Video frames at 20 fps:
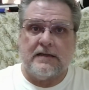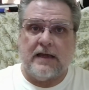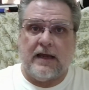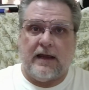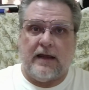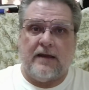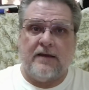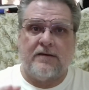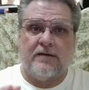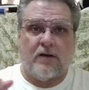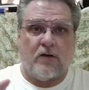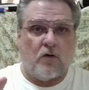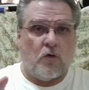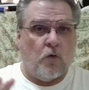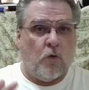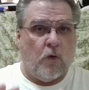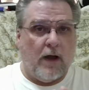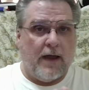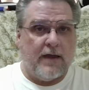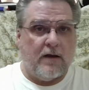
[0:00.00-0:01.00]
isn't
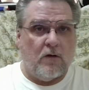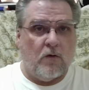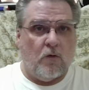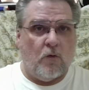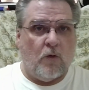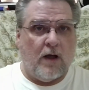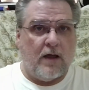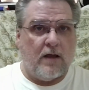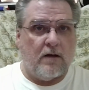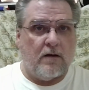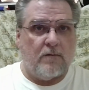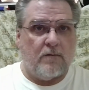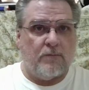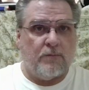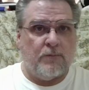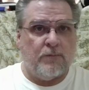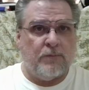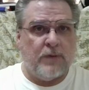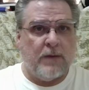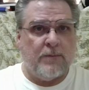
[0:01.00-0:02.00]
quite what
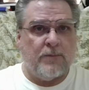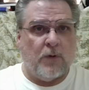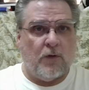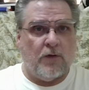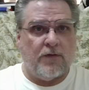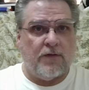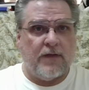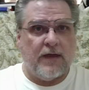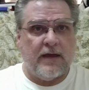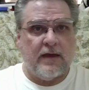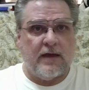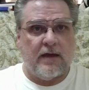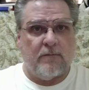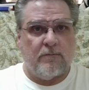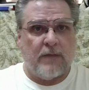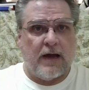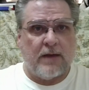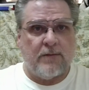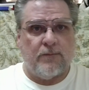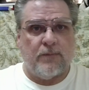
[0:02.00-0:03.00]
people think it
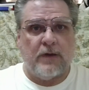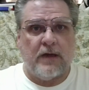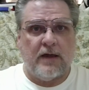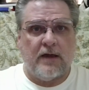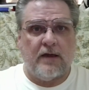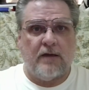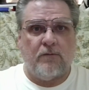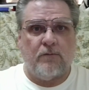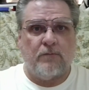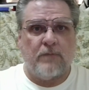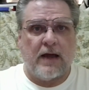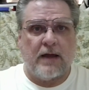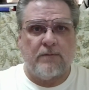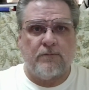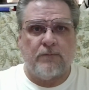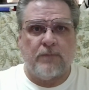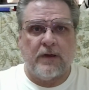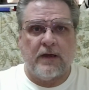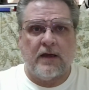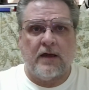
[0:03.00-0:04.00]
might
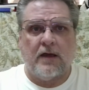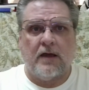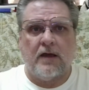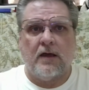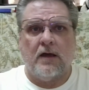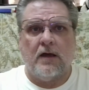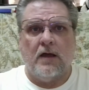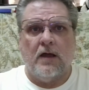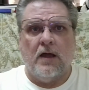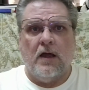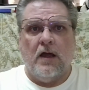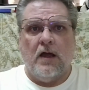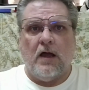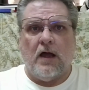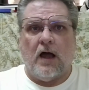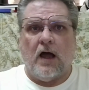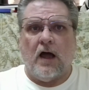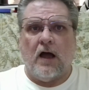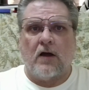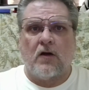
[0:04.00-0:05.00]
be
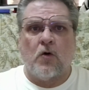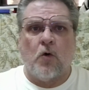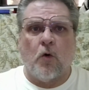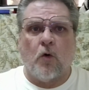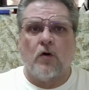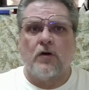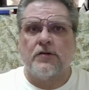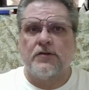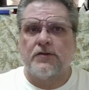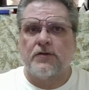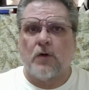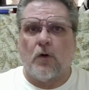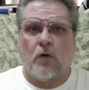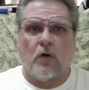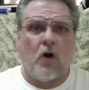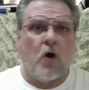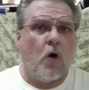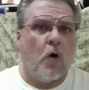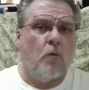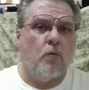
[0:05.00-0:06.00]
course or
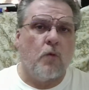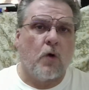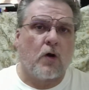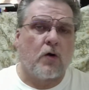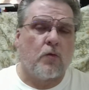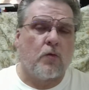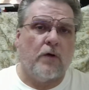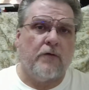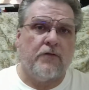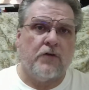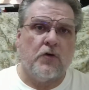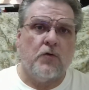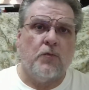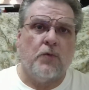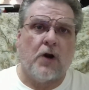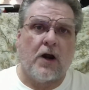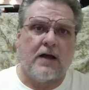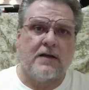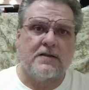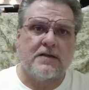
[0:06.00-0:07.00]
homework review
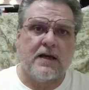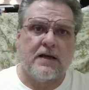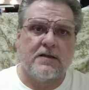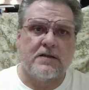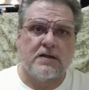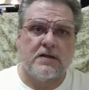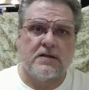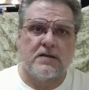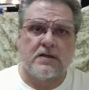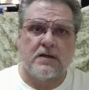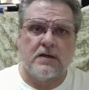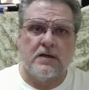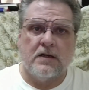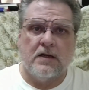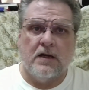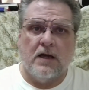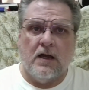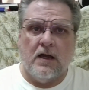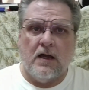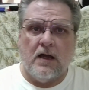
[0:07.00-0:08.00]
processes.
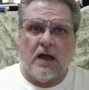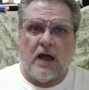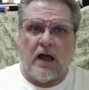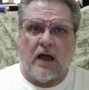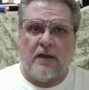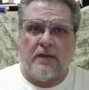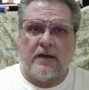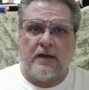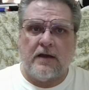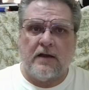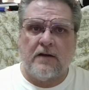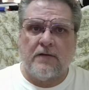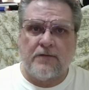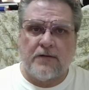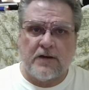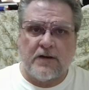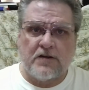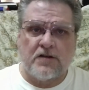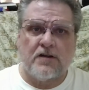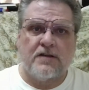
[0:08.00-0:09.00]
The
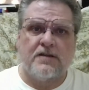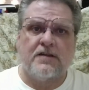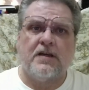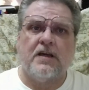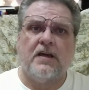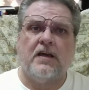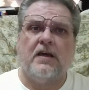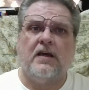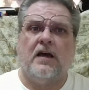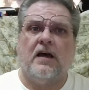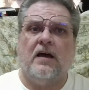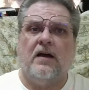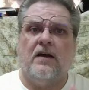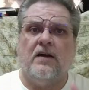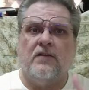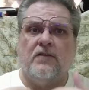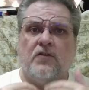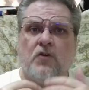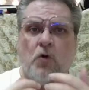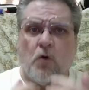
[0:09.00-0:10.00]
inefficiency
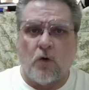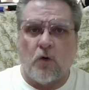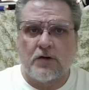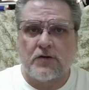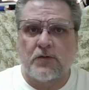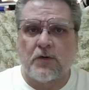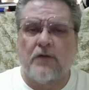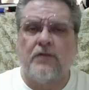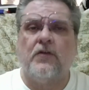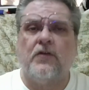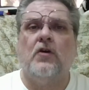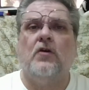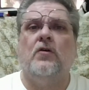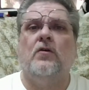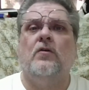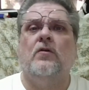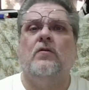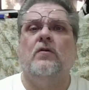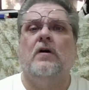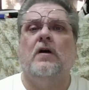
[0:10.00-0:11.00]
of course
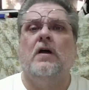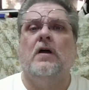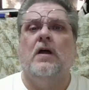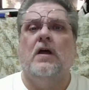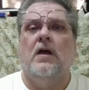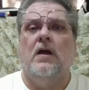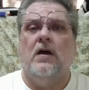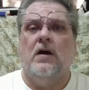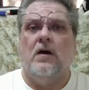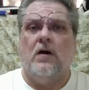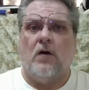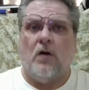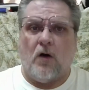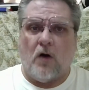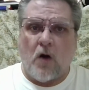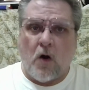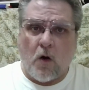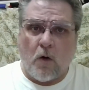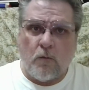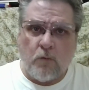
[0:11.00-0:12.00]
review or
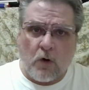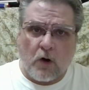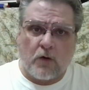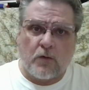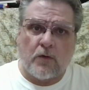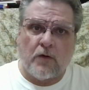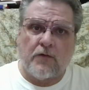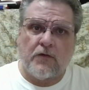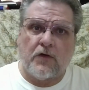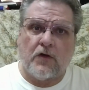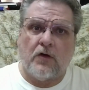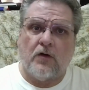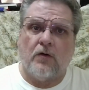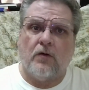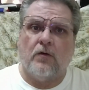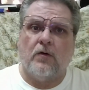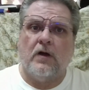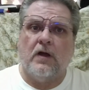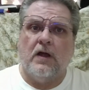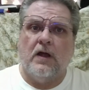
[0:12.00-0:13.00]
homework
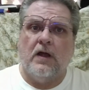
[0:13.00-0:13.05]
review